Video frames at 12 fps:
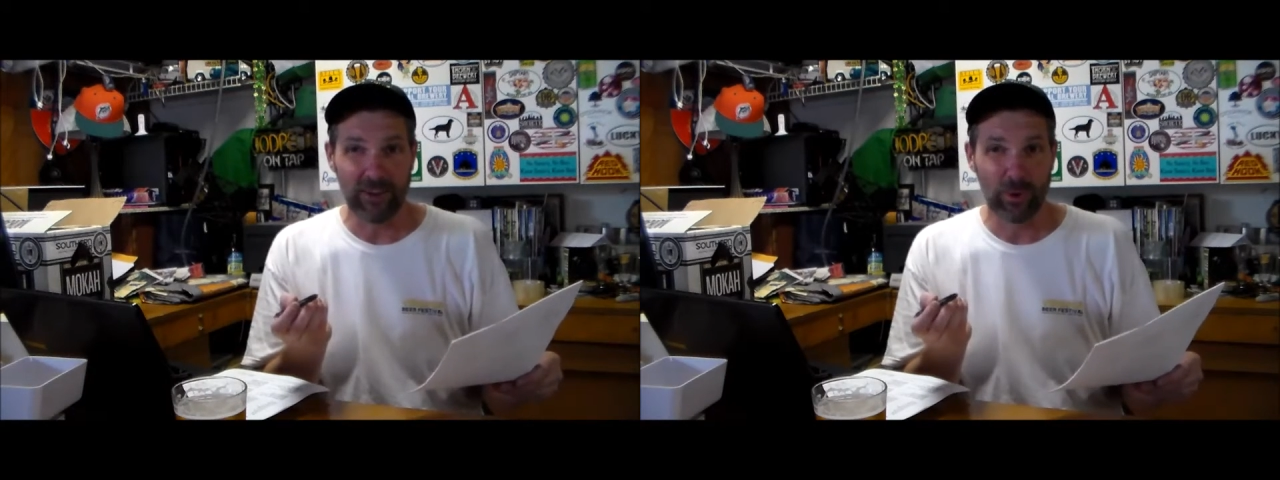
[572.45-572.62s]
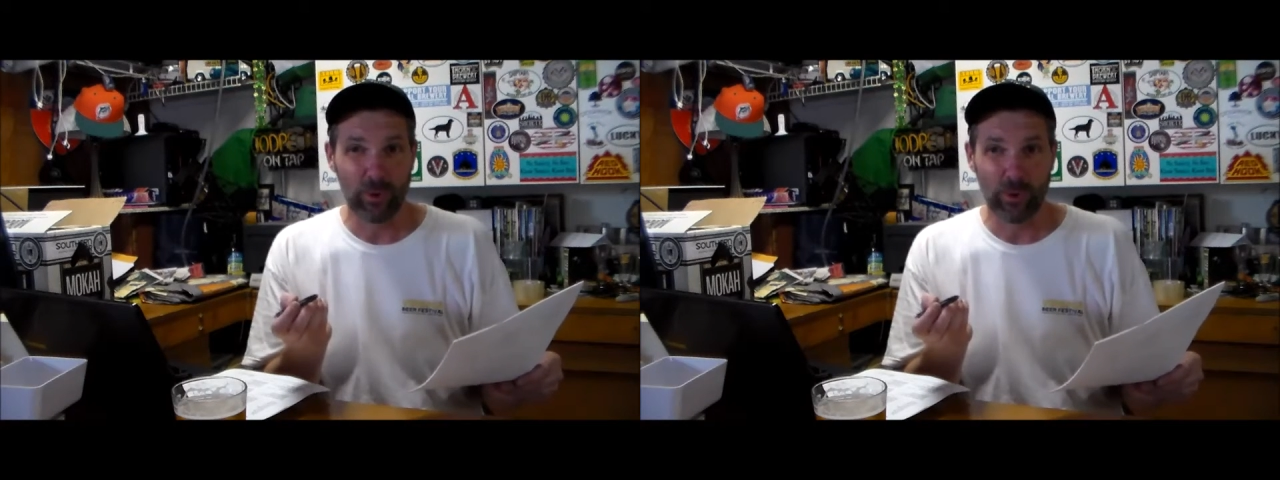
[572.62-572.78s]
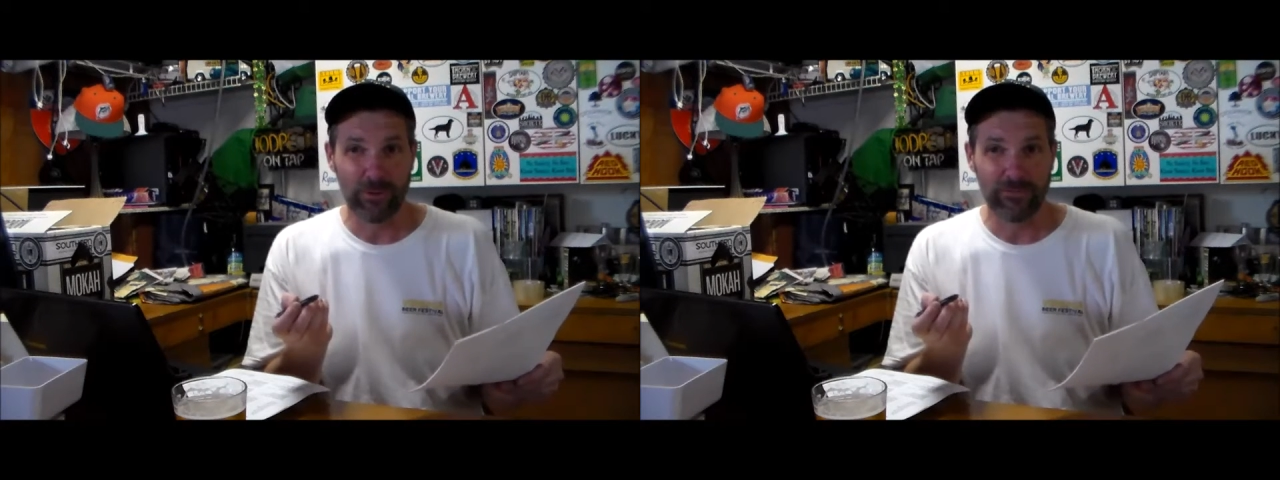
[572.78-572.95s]

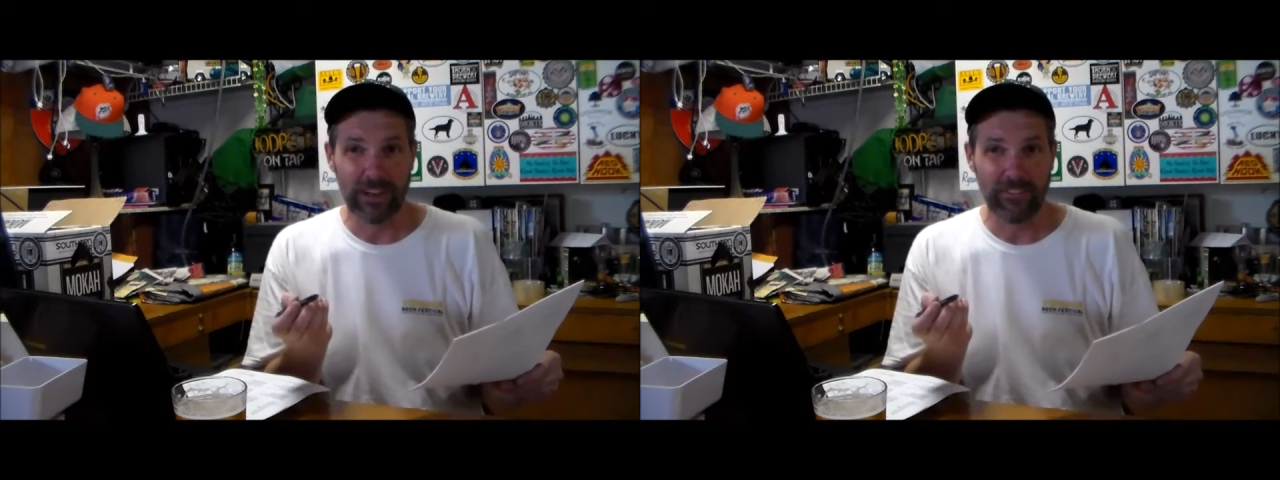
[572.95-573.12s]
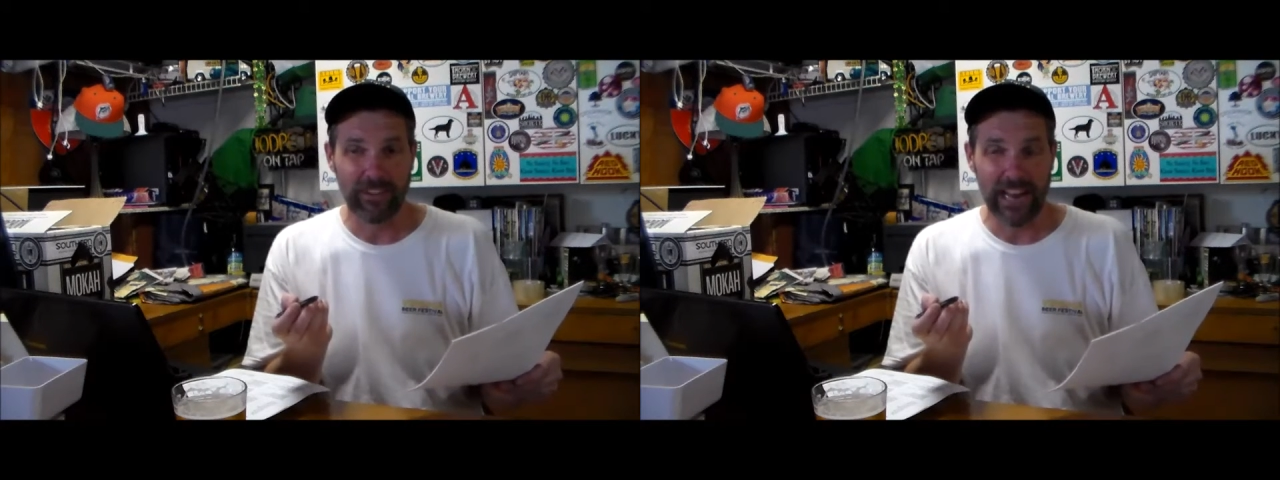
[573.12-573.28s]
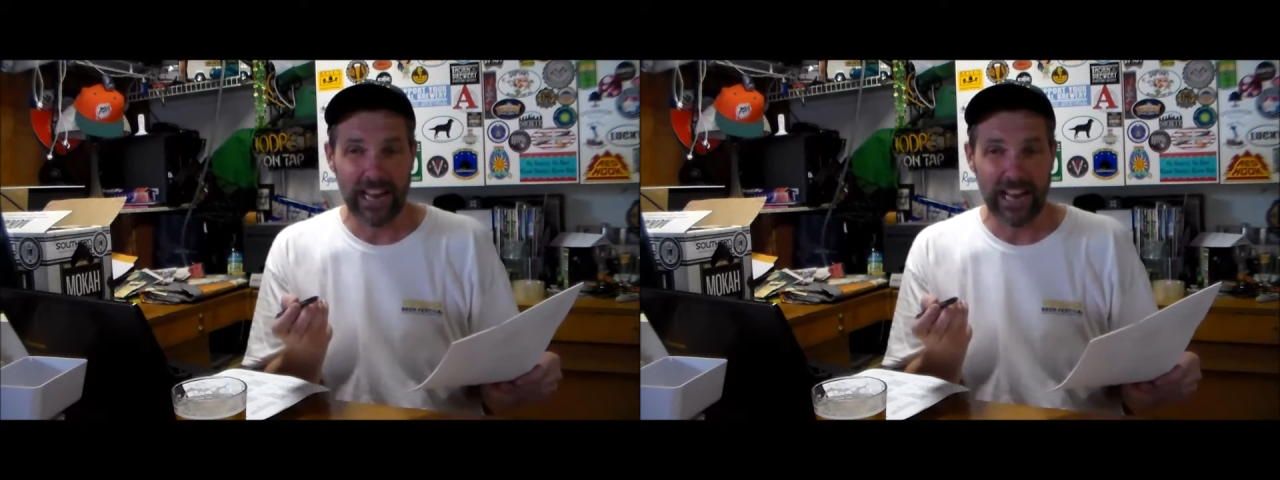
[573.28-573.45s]
1/4,
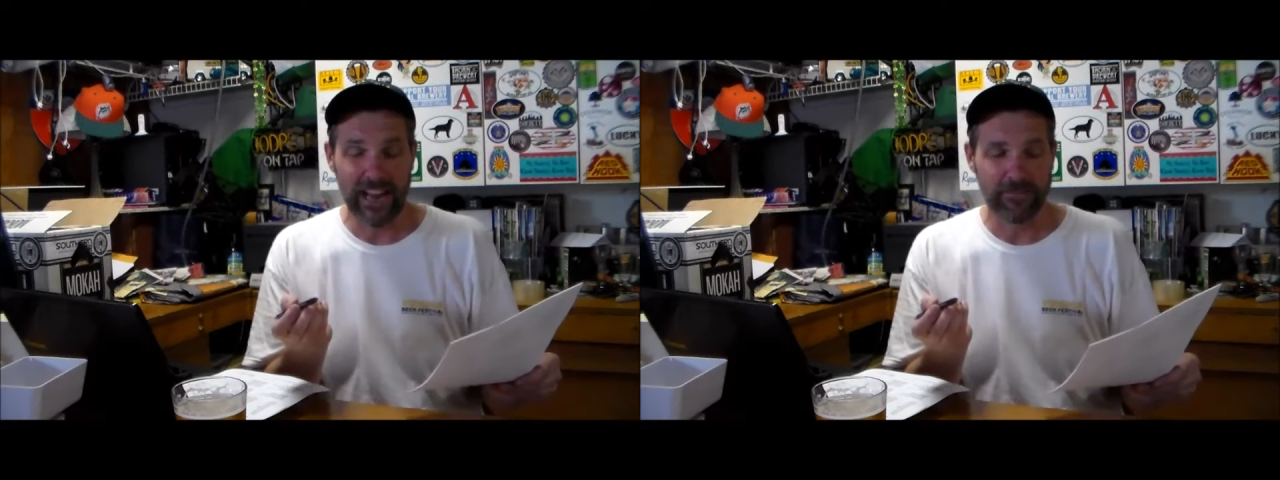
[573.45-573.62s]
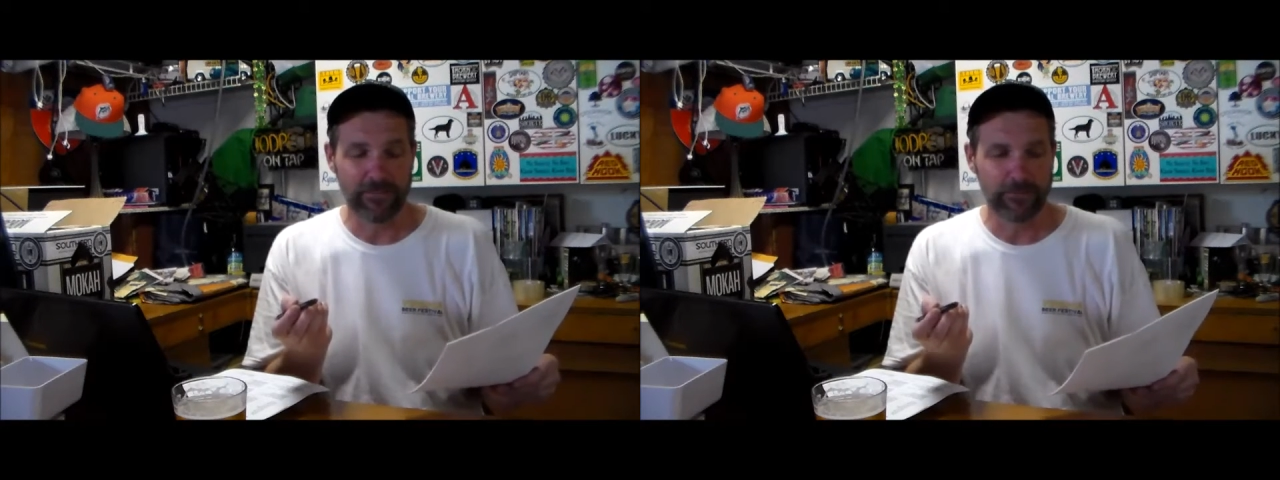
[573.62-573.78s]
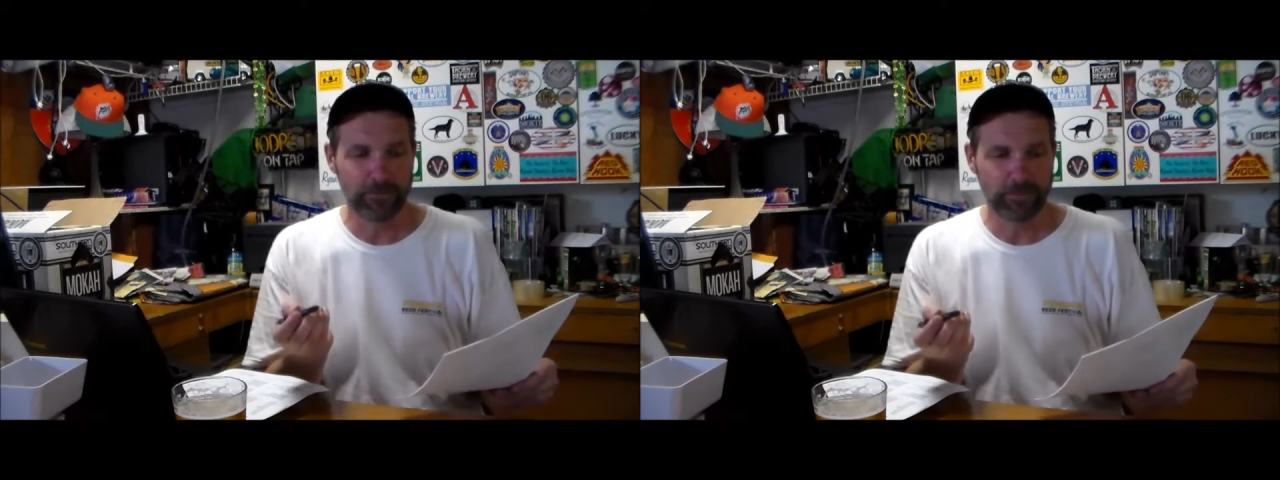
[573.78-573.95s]
5 1/2.